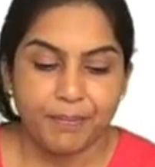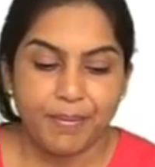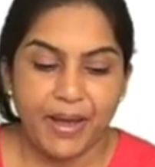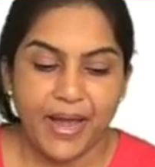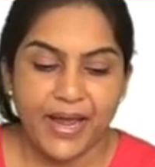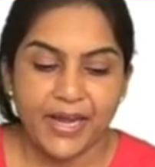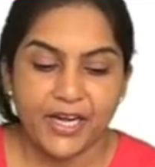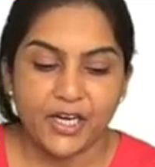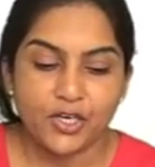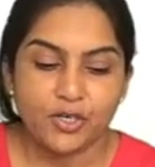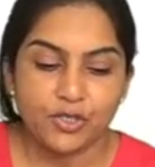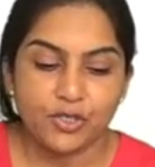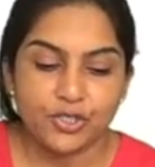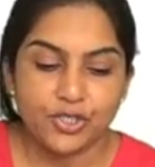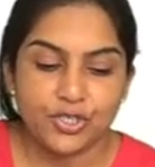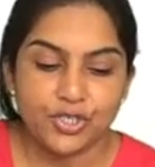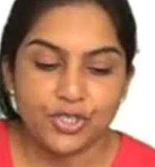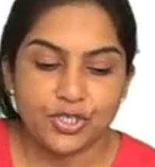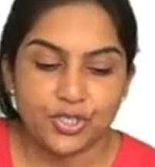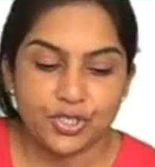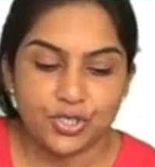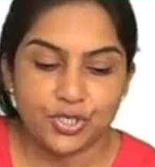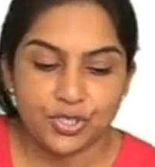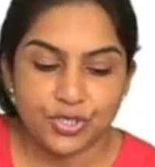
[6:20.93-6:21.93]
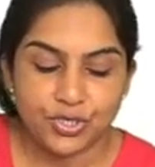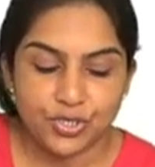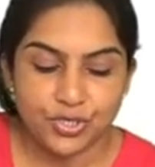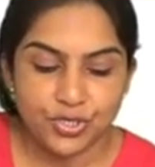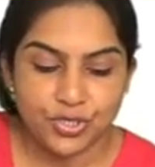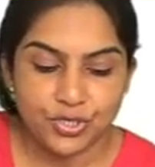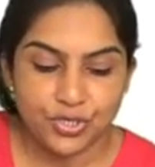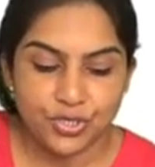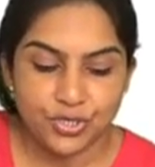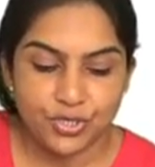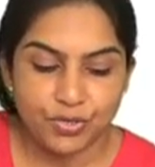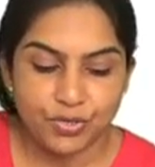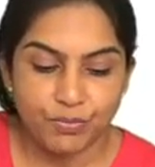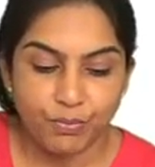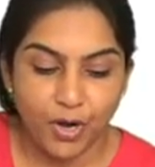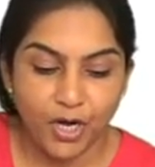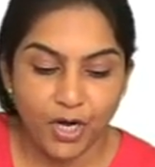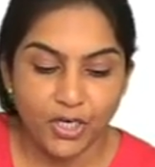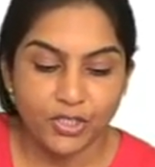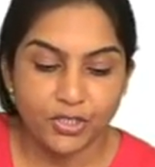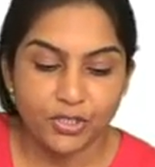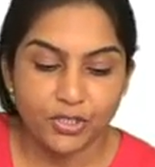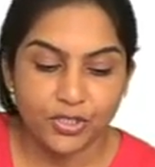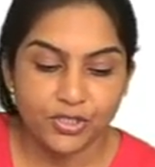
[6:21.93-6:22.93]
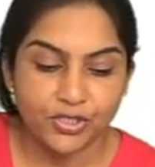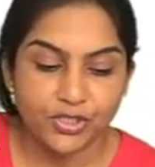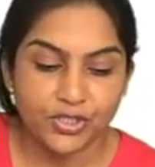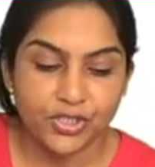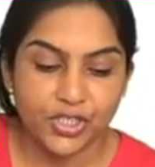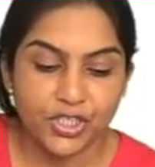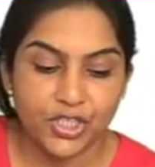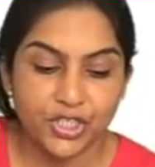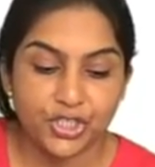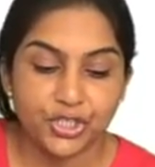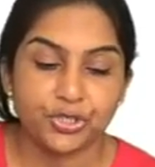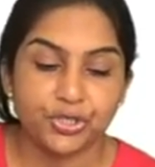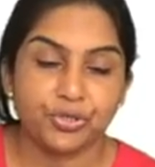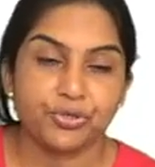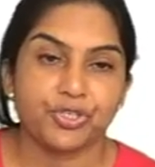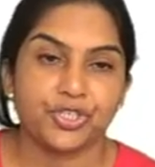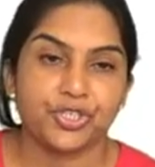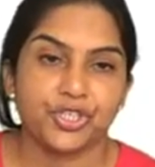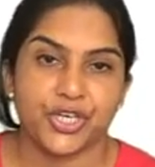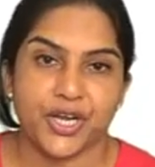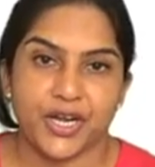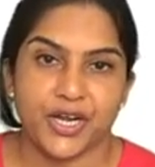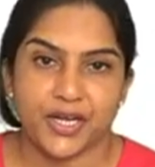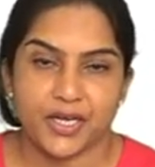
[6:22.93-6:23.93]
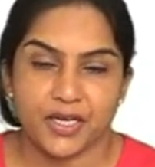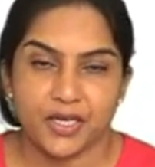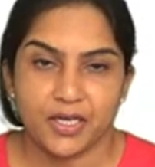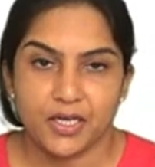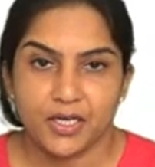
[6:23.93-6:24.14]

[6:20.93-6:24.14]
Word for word: buy goods, bought goods, issued check.